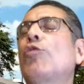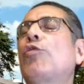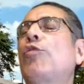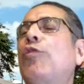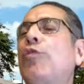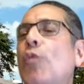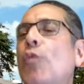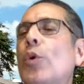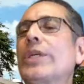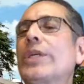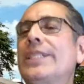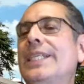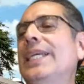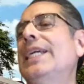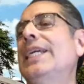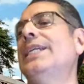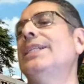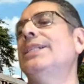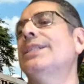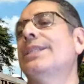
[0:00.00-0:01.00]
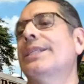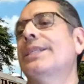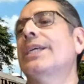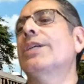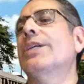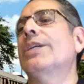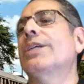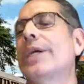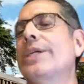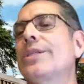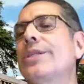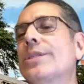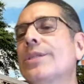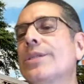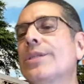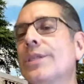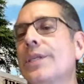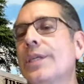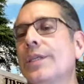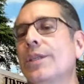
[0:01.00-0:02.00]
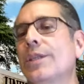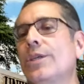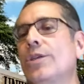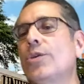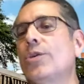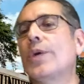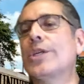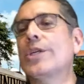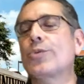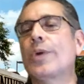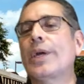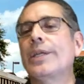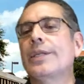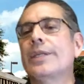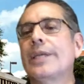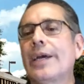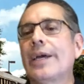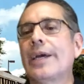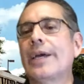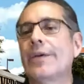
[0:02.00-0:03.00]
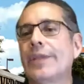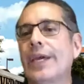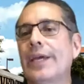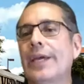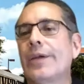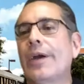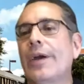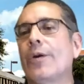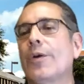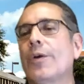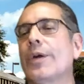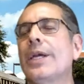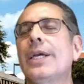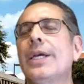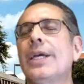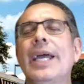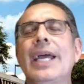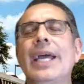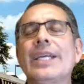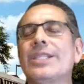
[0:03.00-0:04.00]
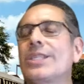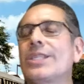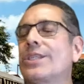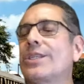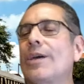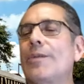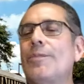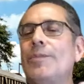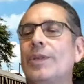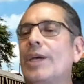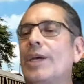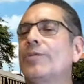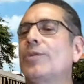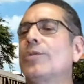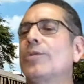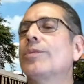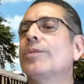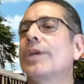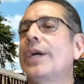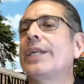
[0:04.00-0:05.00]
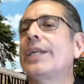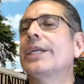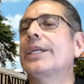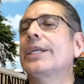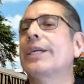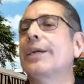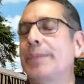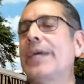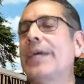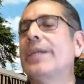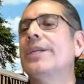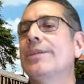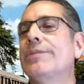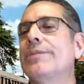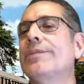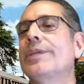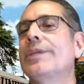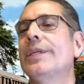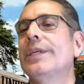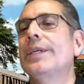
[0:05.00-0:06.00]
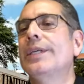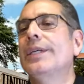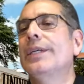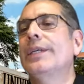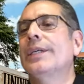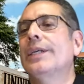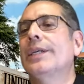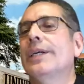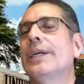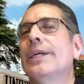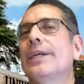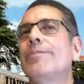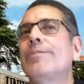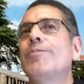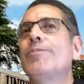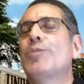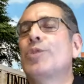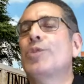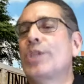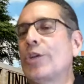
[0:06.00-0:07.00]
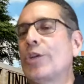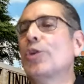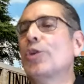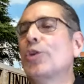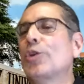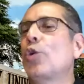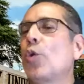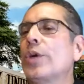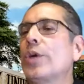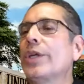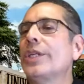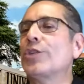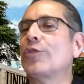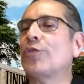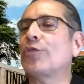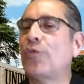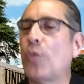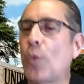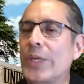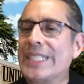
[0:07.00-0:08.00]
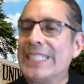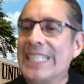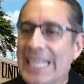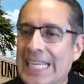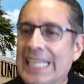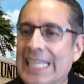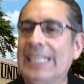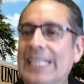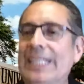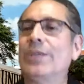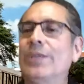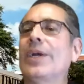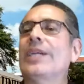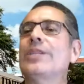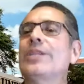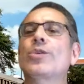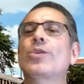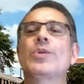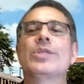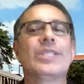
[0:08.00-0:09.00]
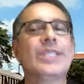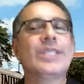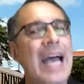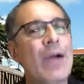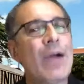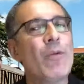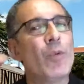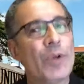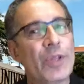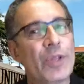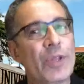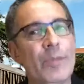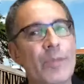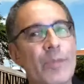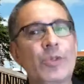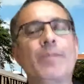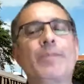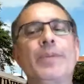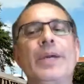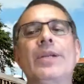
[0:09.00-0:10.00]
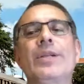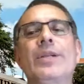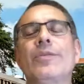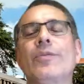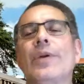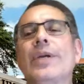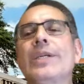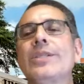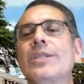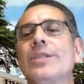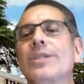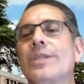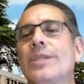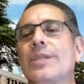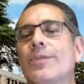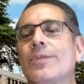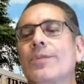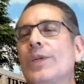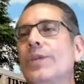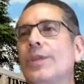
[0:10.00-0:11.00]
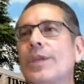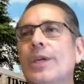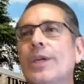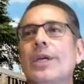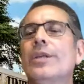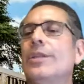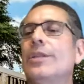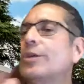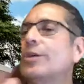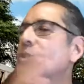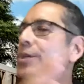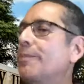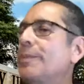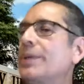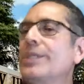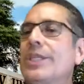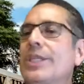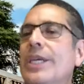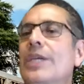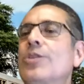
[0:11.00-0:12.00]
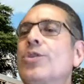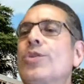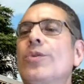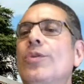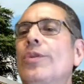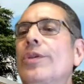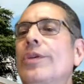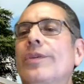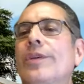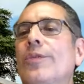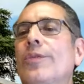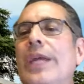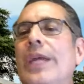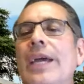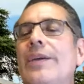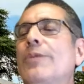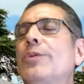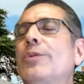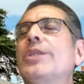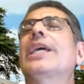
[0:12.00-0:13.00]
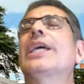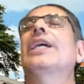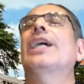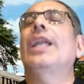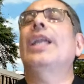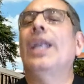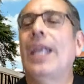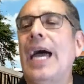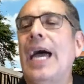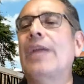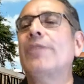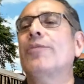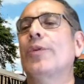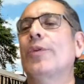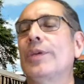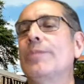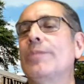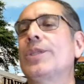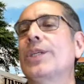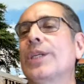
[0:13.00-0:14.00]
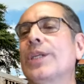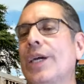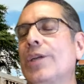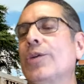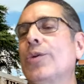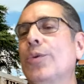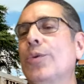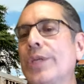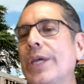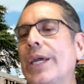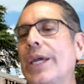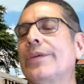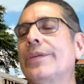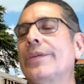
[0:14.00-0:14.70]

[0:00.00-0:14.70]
14 Senate races in the U.S. right now that are at some level kind of competitive. Uh, Senator Cornyn is 14th, right? So it's not one of the most competitive races. It, it, there's a potential. It would ha- it would take a lot for him to kind of go down.